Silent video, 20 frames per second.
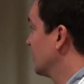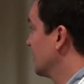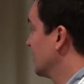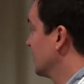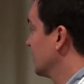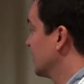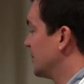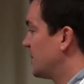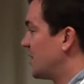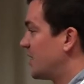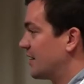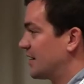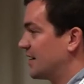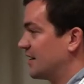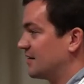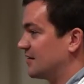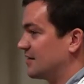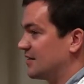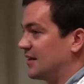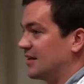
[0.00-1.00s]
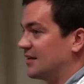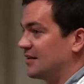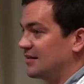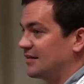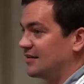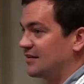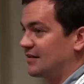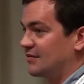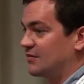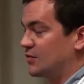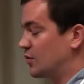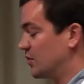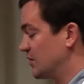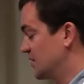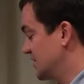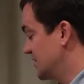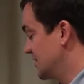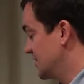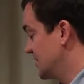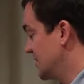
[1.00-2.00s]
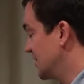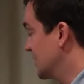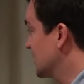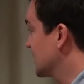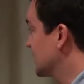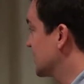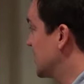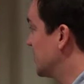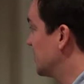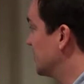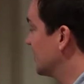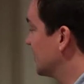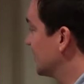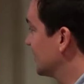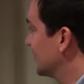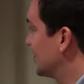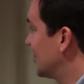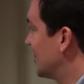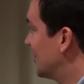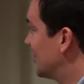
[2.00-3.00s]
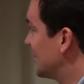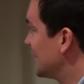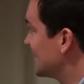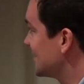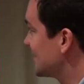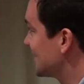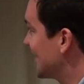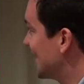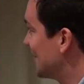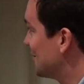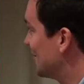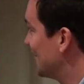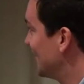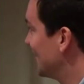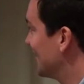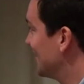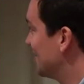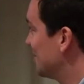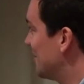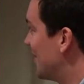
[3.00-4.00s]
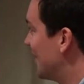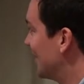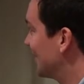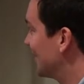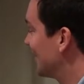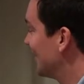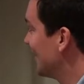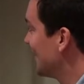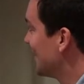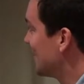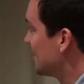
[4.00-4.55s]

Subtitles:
on the market, and of course some tolerance can be met.